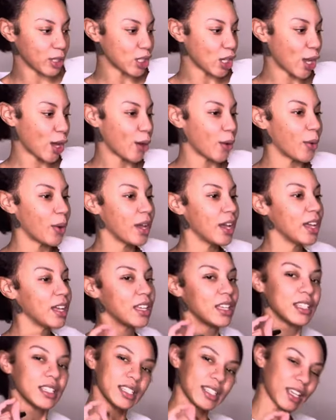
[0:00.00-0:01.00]
So
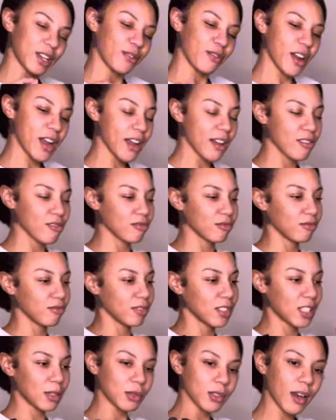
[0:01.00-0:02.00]
stick around,
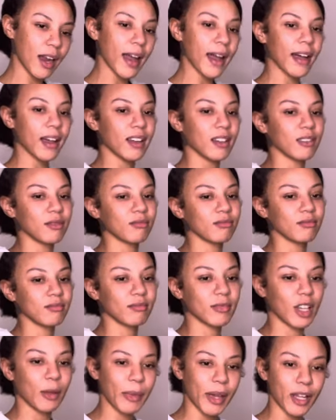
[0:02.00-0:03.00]
subscribe,
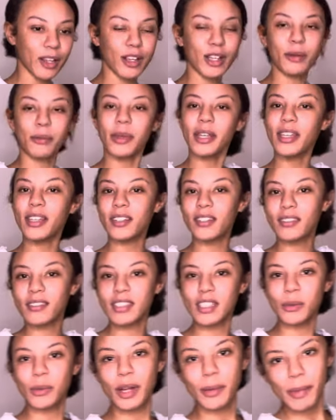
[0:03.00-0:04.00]
come back every week,
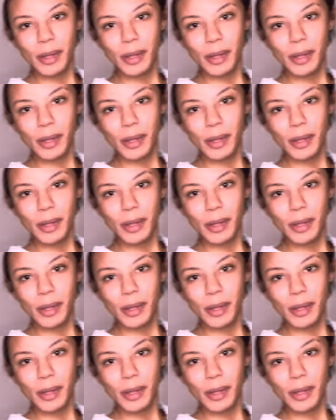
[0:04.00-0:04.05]
see what I'm